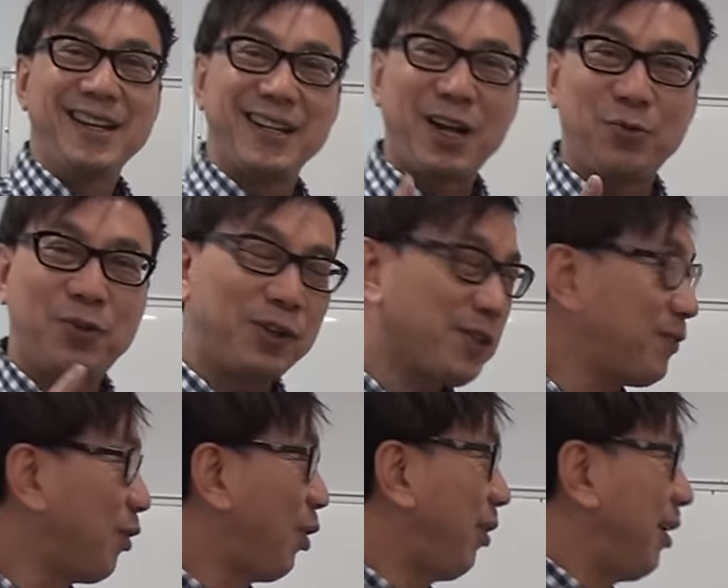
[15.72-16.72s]
Now first of
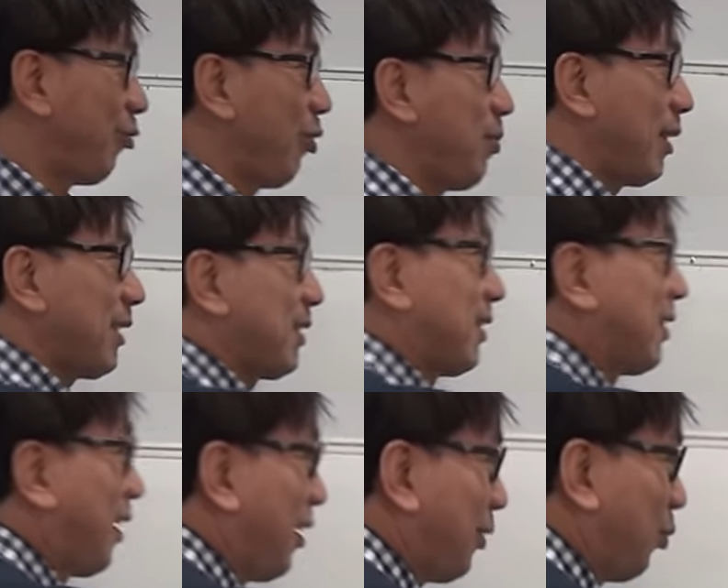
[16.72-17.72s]
all, we must
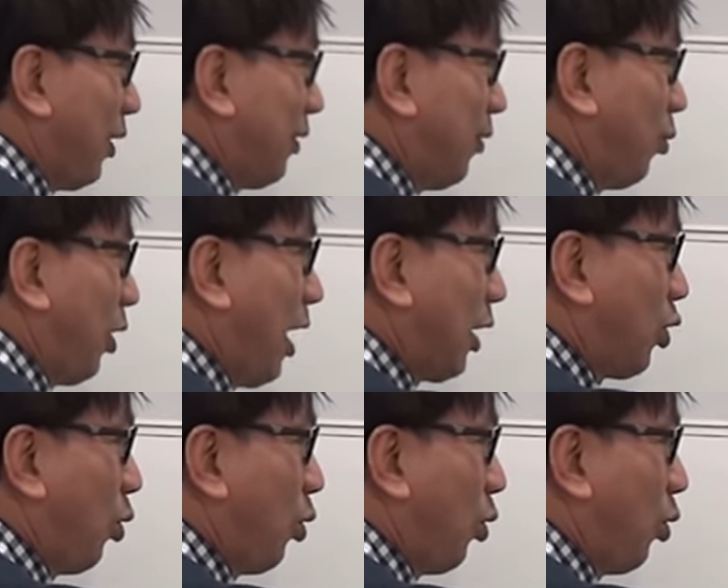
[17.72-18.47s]
start with what I